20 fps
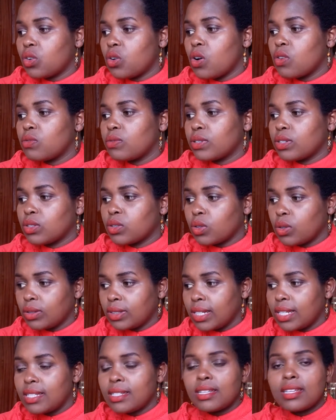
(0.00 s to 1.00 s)
of
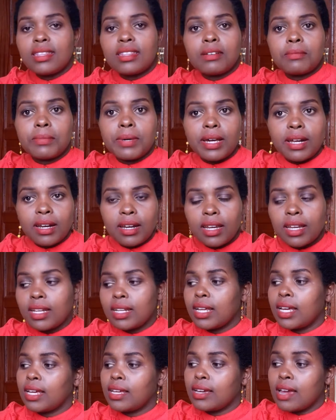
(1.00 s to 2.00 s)
resources in the marine
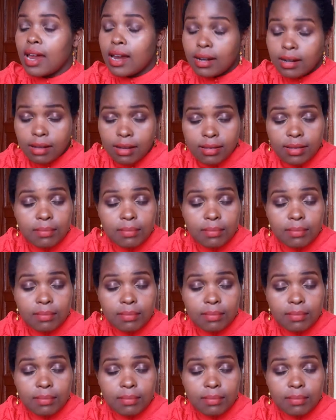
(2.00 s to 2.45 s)
areas.